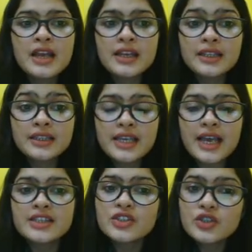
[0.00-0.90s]
Hindi
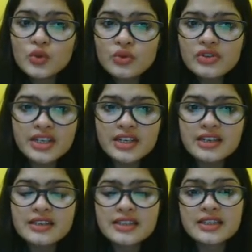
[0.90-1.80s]
has two
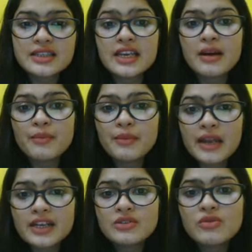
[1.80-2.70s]
genders and they
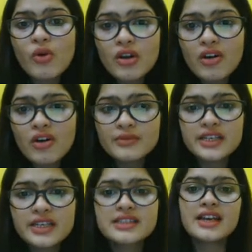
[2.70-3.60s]
apply to all
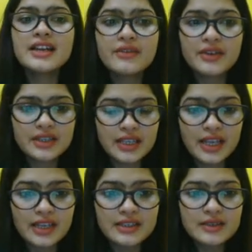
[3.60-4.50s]
objects and living
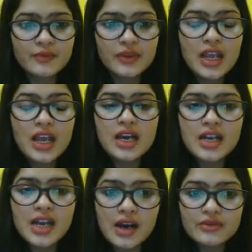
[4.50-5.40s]
things. A
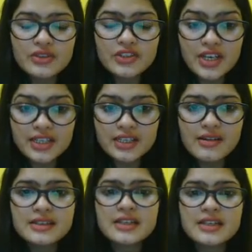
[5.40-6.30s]
noun's gender
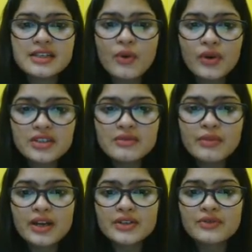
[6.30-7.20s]
is an important
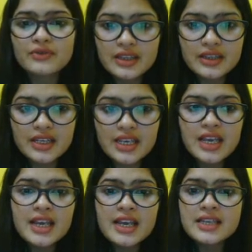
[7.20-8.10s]
part of Hindi
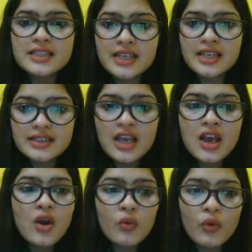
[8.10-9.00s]
since
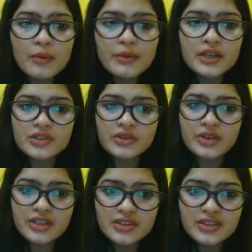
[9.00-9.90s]
verb
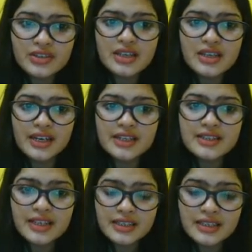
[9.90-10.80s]
conjugations and
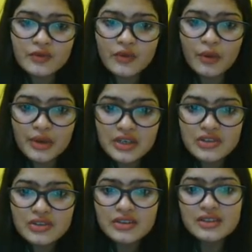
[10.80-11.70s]
sentence
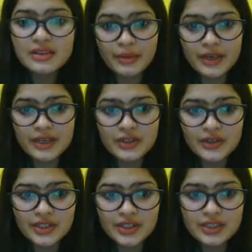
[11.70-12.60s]
formations depend on it.